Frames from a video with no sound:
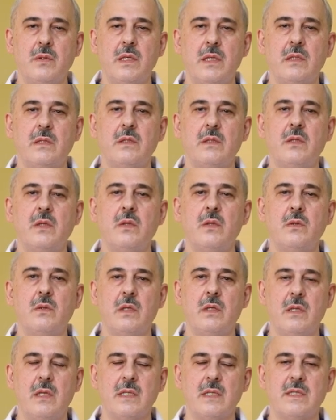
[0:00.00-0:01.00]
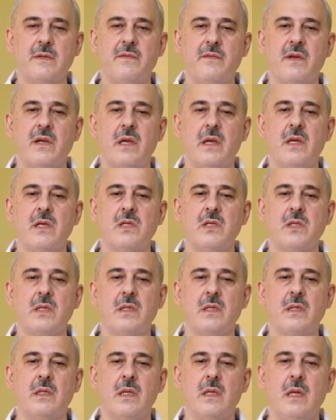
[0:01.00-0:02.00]
create new
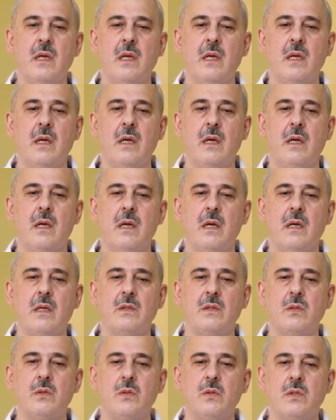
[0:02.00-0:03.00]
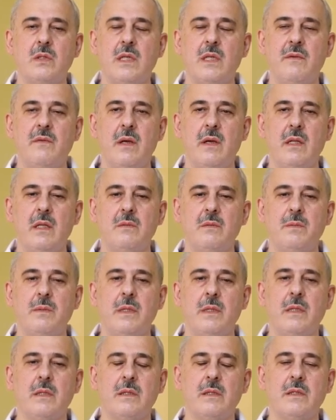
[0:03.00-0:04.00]
classification to
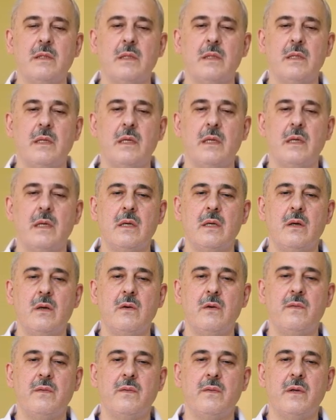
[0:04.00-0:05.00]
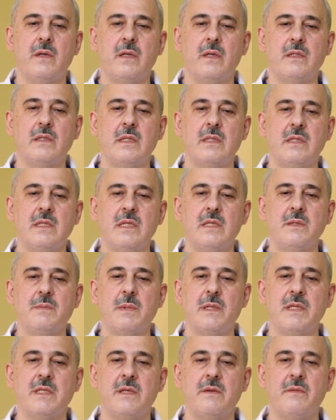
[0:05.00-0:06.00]
development of
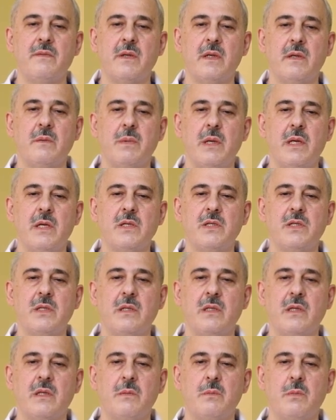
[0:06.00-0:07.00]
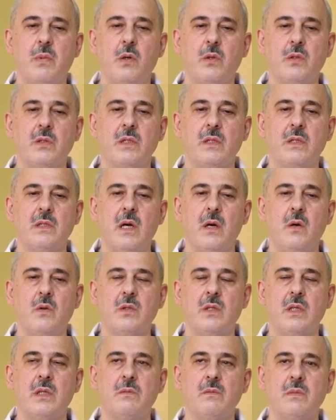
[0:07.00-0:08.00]
disease-specific patient-reported
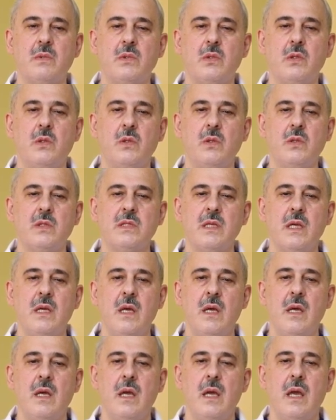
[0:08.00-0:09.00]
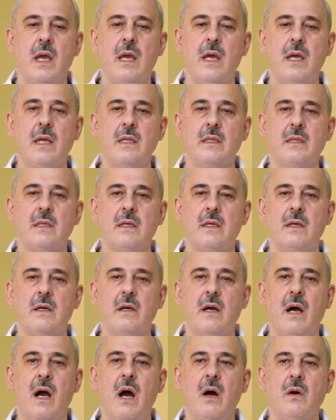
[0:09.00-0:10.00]
outcome tools, and
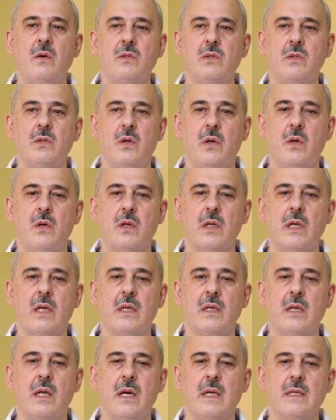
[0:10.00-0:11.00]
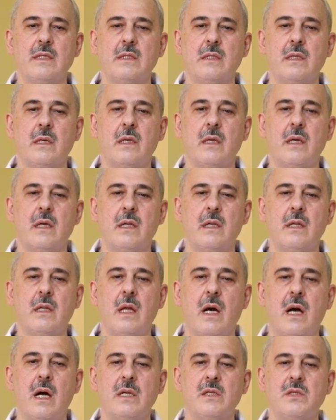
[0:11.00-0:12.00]
how to organize
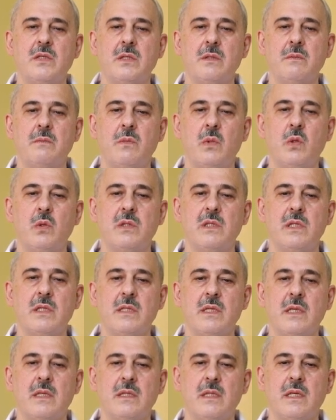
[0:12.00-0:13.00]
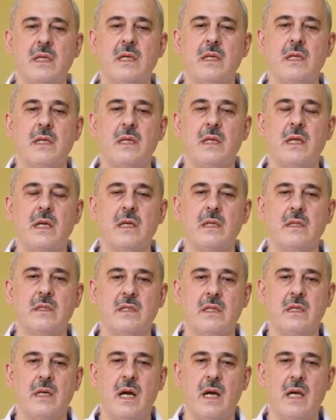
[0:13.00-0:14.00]
large multi-center clinical
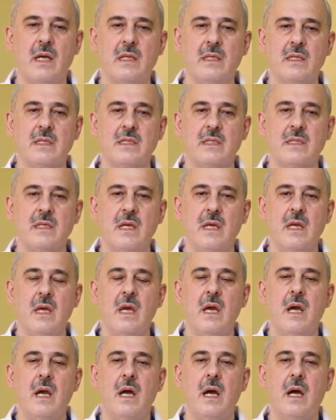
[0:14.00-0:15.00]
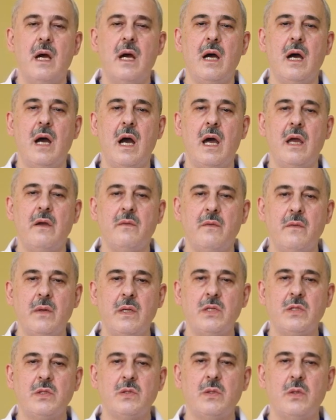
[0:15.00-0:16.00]
trials. I
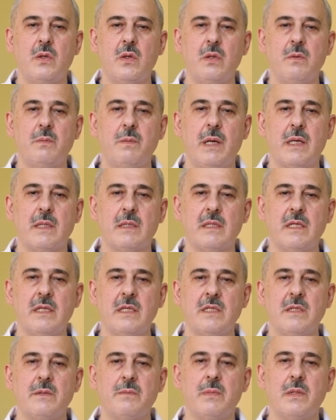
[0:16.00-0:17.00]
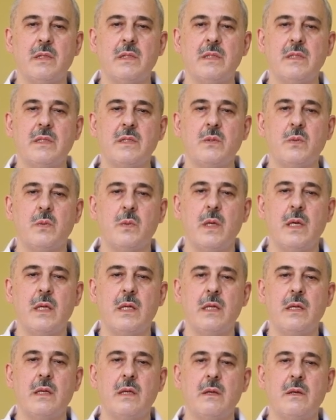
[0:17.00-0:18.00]
wish to all participants
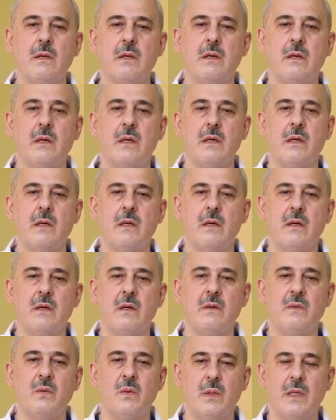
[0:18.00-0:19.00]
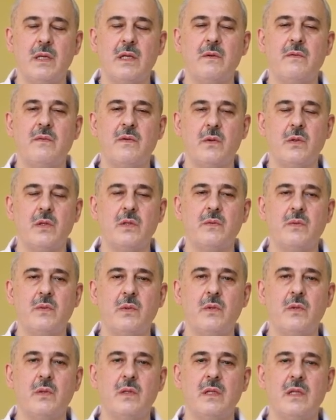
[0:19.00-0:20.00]
very
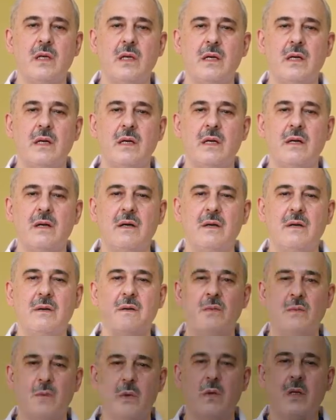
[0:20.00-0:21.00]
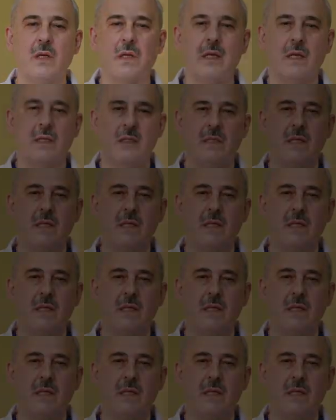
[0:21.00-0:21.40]
fruitful working